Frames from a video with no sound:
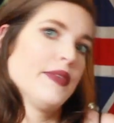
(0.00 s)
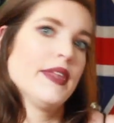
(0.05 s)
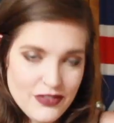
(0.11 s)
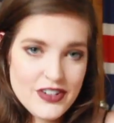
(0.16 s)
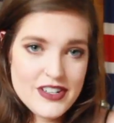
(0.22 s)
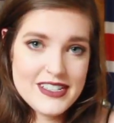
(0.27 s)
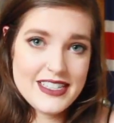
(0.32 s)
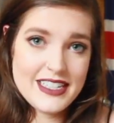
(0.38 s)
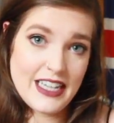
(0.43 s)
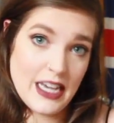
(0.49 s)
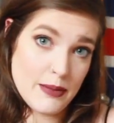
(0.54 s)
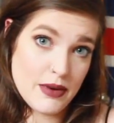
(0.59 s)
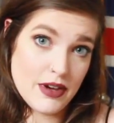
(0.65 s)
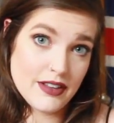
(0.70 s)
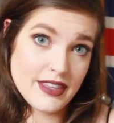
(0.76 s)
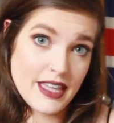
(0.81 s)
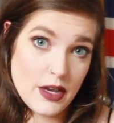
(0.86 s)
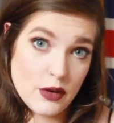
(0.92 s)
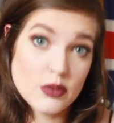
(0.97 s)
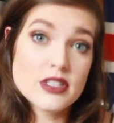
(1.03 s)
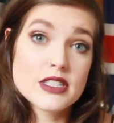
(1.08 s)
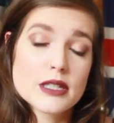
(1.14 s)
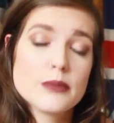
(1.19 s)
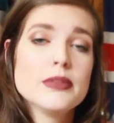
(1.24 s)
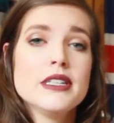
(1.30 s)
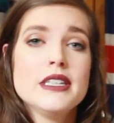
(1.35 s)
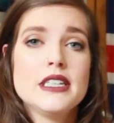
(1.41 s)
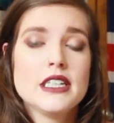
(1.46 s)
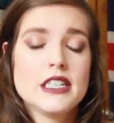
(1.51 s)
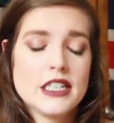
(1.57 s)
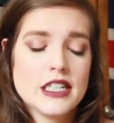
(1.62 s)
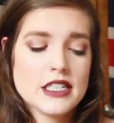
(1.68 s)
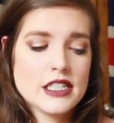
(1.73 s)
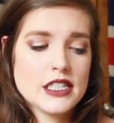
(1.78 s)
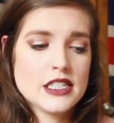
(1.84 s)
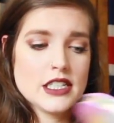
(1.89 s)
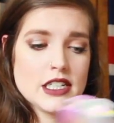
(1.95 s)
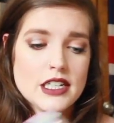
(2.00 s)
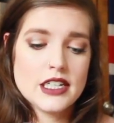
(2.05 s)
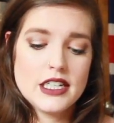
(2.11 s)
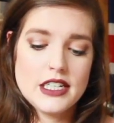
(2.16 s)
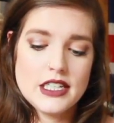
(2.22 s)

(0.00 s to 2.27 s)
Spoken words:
The first thing I bought that was completely unnecessary